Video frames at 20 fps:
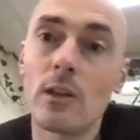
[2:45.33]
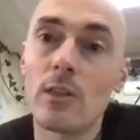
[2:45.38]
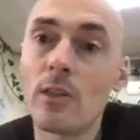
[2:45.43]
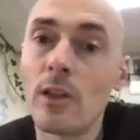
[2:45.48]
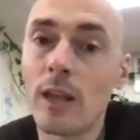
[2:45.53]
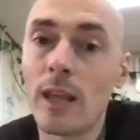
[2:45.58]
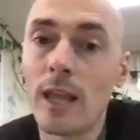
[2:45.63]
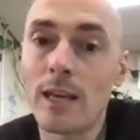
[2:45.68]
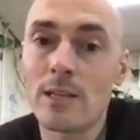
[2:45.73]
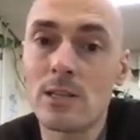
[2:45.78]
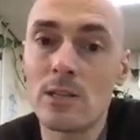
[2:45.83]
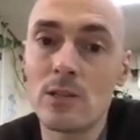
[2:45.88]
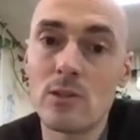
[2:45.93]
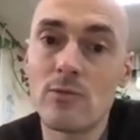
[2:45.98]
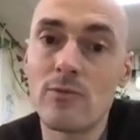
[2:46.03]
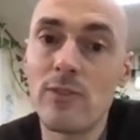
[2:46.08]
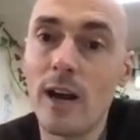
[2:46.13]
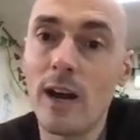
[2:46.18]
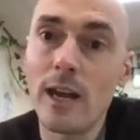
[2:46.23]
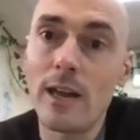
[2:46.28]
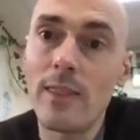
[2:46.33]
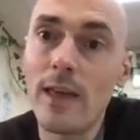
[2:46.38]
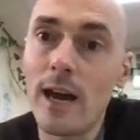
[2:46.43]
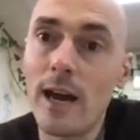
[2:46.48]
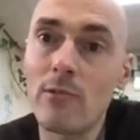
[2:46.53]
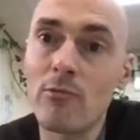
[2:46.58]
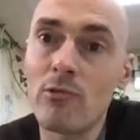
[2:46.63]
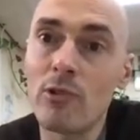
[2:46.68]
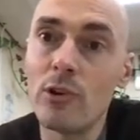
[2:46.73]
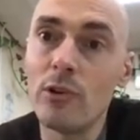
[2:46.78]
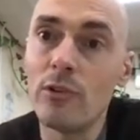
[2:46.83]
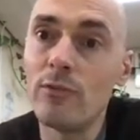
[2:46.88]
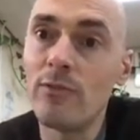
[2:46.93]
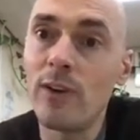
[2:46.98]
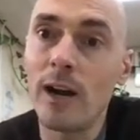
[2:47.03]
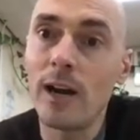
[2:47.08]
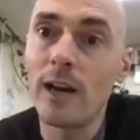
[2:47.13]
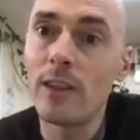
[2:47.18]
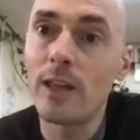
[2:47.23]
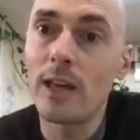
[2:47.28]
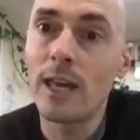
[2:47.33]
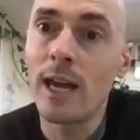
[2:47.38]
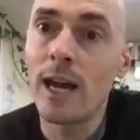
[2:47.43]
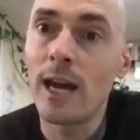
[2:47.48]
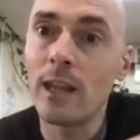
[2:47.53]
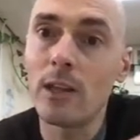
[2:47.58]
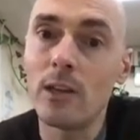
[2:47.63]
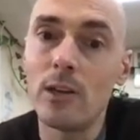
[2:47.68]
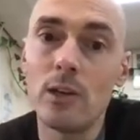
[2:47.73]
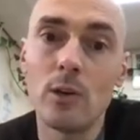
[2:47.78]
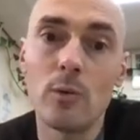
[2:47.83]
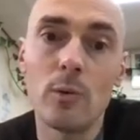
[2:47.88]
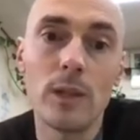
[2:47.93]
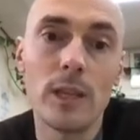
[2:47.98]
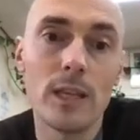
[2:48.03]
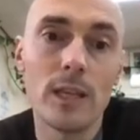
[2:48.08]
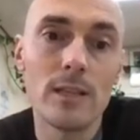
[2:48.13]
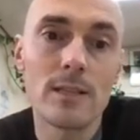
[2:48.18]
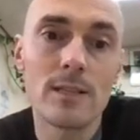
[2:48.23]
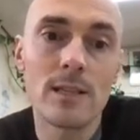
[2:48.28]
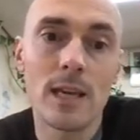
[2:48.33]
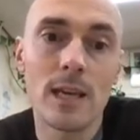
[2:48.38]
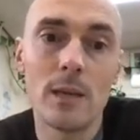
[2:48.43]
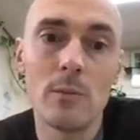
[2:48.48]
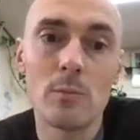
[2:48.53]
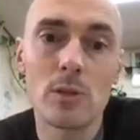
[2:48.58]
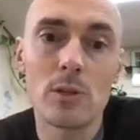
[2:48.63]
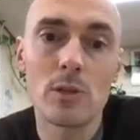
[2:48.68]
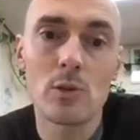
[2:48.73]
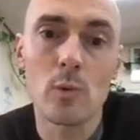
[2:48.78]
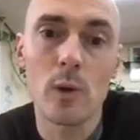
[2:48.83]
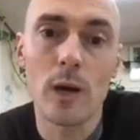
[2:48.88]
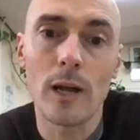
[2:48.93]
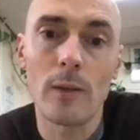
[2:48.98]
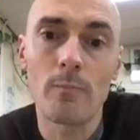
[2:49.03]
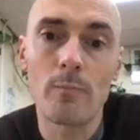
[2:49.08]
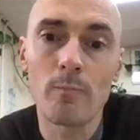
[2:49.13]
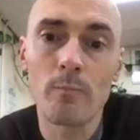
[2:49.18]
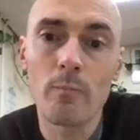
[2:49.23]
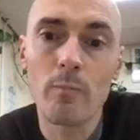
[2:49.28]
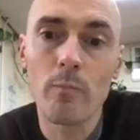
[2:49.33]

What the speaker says: the lessons via that route, via the calendar within Teams as well.